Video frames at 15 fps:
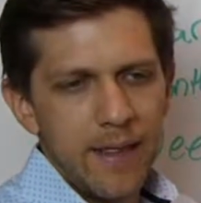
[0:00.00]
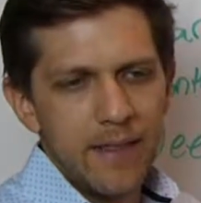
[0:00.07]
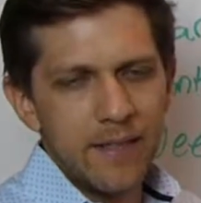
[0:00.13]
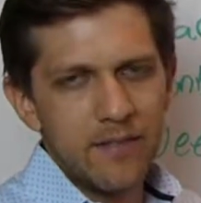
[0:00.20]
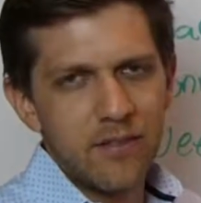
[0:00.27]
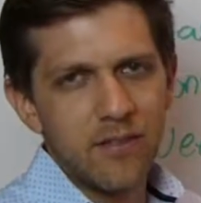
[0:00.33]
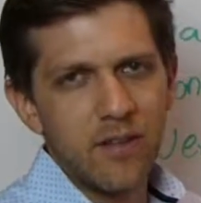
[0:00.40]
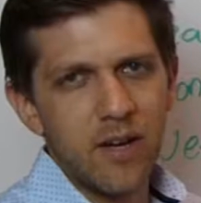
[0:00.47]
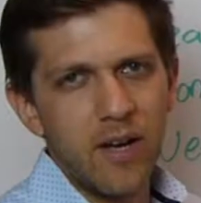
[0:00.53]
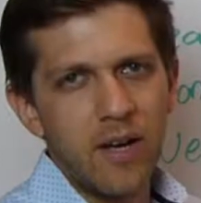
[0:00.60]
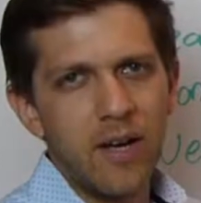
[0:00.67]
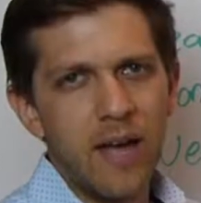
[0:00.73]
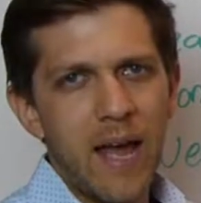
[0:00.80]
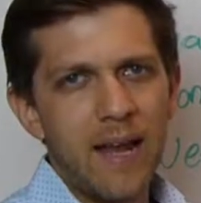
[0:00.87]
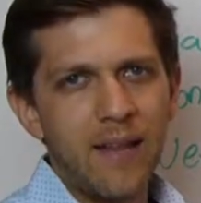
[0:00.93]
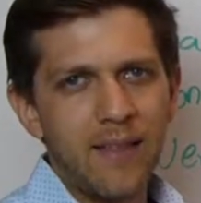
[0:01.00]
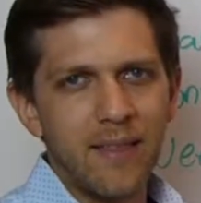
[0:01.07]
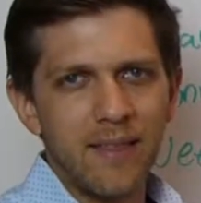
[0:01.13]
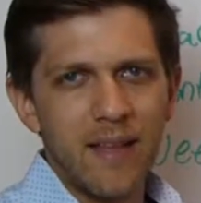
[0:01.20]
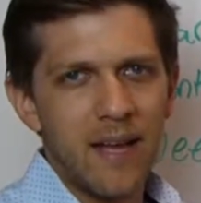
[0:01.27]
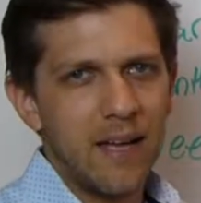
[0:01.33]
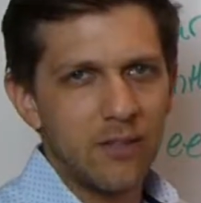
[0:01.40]
This is
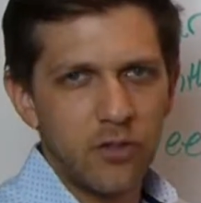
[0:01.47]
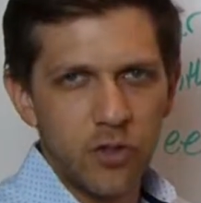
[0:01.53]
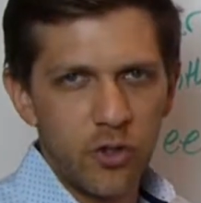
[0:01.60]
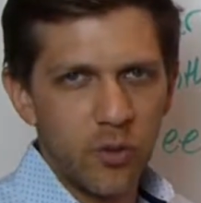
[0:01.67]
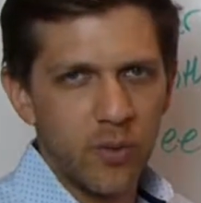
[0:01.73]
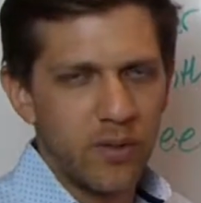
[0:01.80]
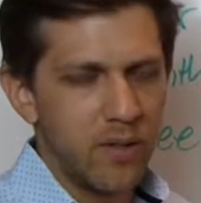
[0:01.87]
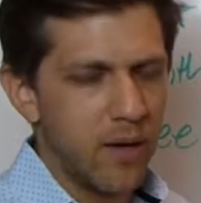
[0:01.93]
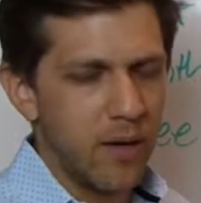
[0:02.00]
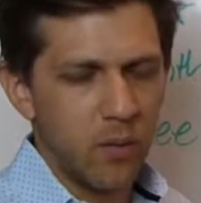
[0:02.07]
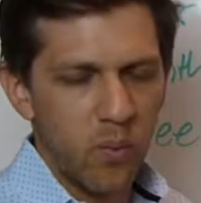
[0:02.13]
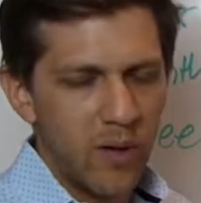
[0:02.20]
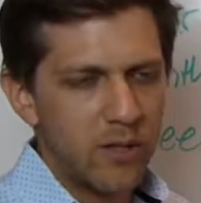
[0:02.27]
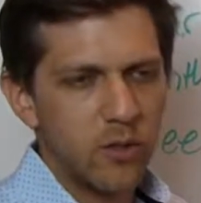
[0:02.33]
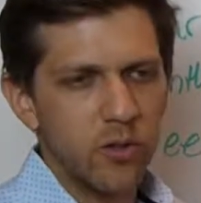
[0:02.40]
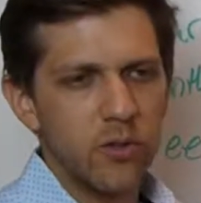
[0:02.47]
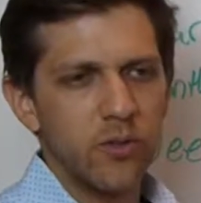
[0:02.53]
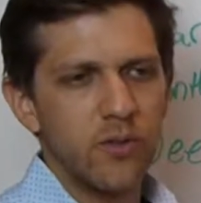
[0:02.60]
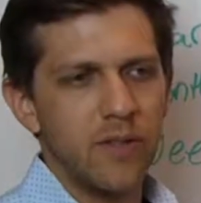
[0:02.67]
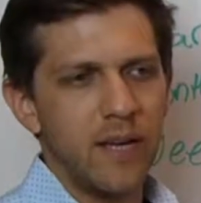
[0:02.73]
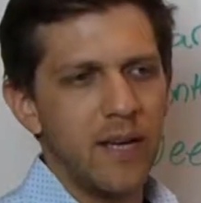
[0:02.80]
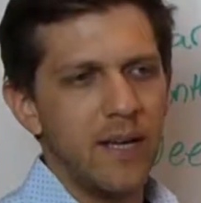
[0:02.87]
anything that has to do with
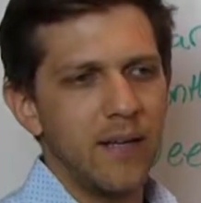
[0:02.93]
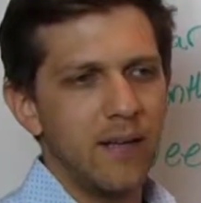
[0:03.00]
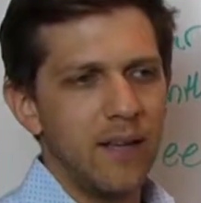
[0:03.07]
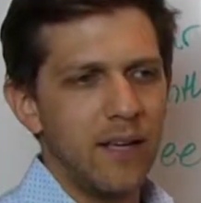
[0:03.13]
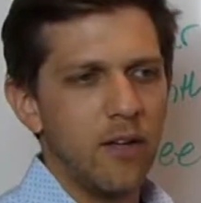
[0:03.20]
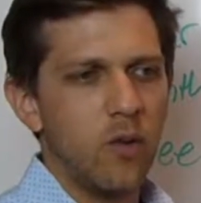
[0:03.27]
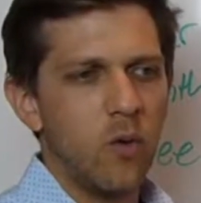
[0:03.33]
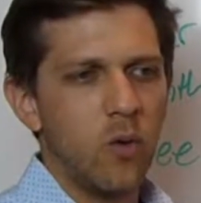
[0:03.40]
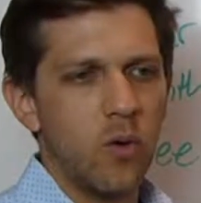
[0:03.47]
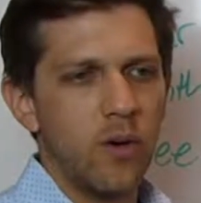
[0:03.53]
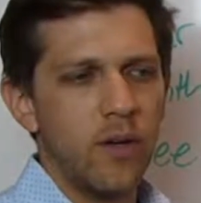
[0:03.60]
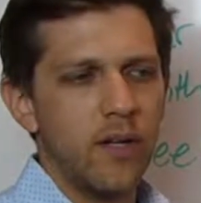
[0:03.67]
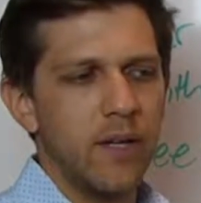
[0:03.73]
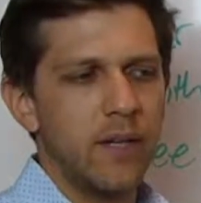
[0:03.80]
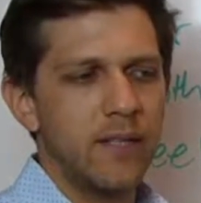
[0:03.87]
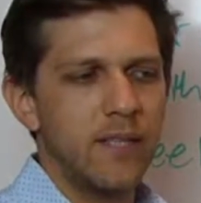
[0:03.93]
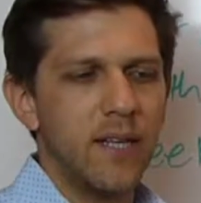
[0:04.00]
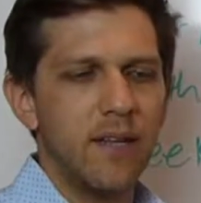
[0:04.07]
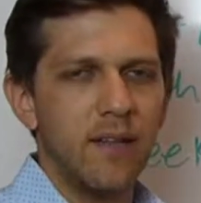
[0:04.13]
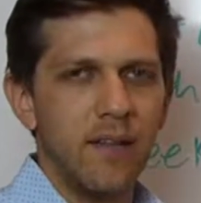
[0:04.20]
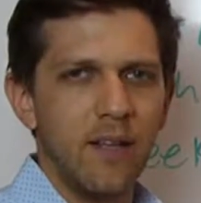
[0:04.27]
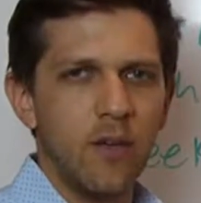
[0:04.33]
rentals and landlord,
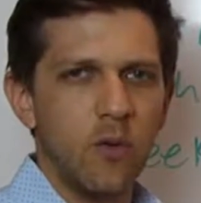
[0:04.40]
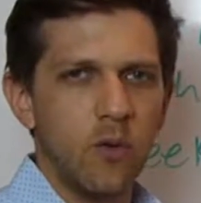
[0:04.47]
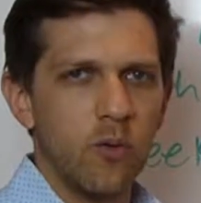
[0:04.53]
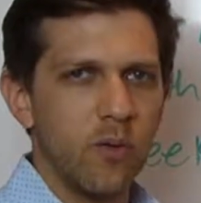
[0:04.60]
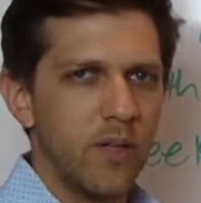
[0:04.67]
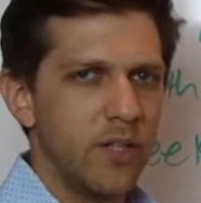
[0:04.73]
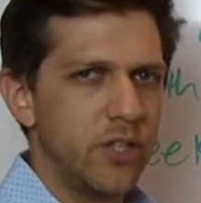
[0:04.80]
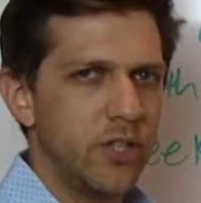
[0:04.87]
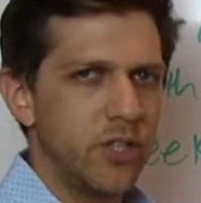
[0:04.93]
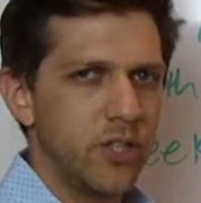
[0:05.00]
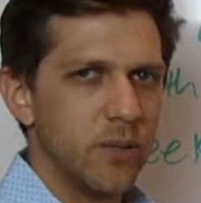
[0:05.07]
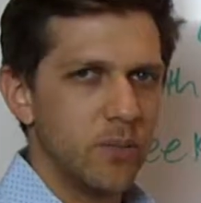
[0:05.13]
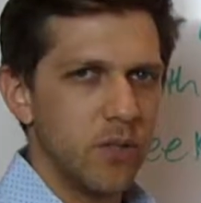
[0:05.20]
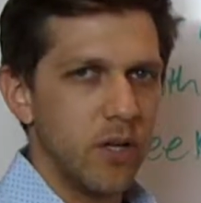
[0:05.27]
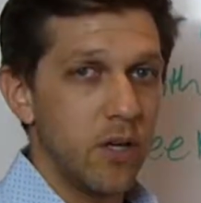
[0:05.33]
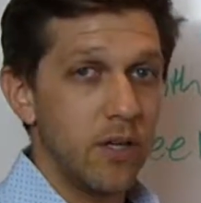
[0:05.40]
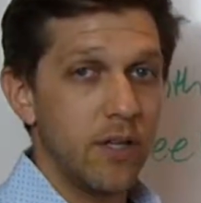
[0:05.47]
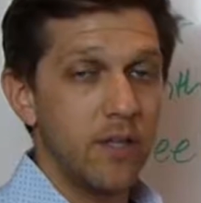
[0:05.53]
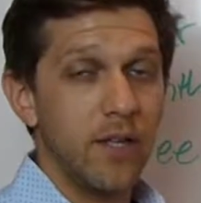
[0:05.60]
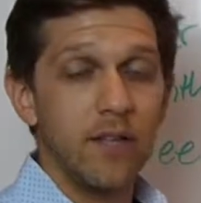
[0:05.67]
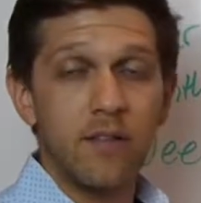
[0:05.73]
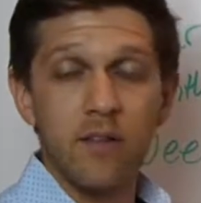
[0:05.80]
tenant-landlord relationships.
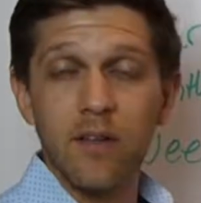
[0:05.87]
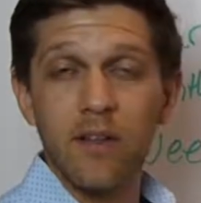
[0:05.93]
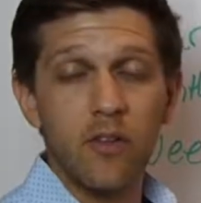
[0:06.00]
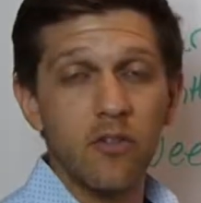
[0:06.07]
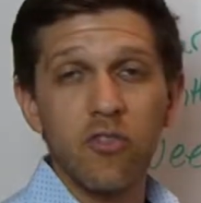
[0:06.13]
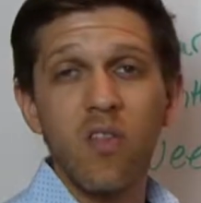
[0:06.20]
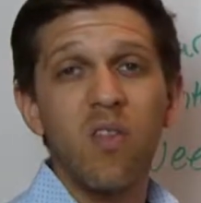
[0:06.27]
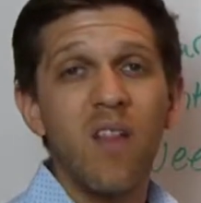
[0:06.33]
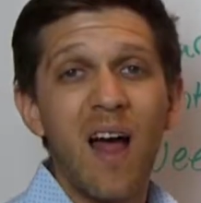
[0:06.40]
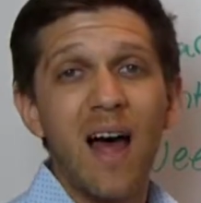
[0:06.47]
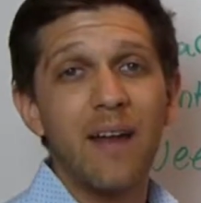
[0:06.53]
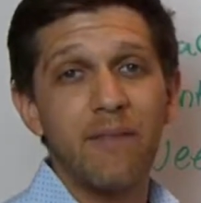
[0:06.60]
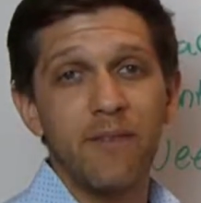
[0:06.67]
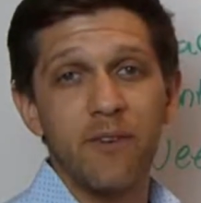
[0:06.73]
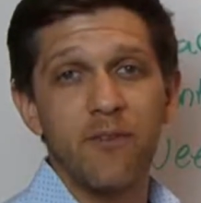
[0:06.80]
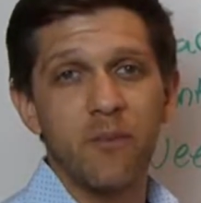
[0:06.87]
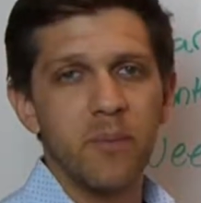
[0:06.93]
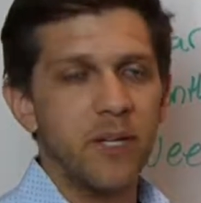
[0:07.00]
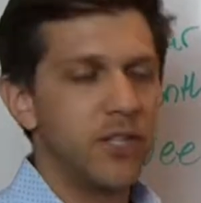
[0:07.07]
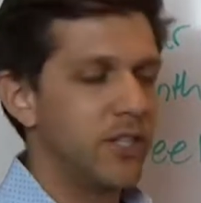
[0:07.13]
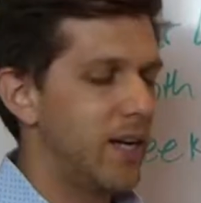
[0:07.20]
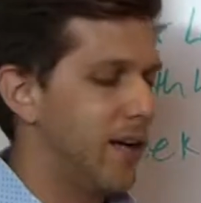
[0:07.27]
There's a lot of
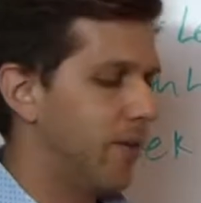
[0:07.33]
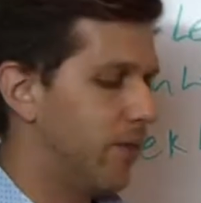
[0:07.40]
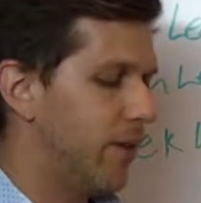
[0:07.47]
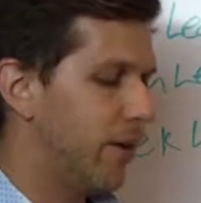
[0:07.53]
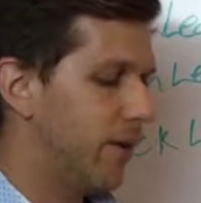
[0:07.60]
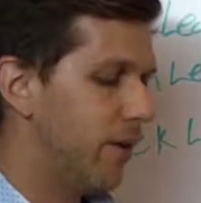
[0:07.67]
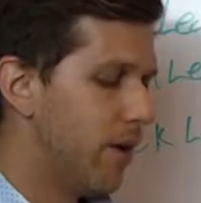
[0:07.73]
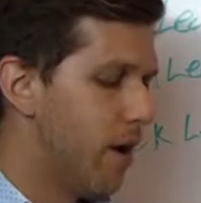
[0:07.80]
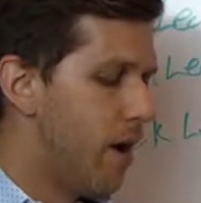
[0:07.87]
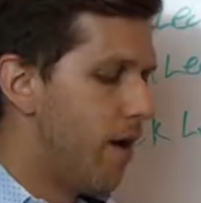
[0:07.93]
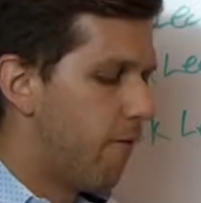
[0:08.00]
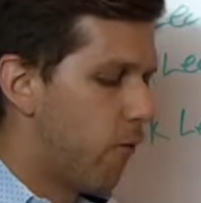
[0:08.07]
information out there.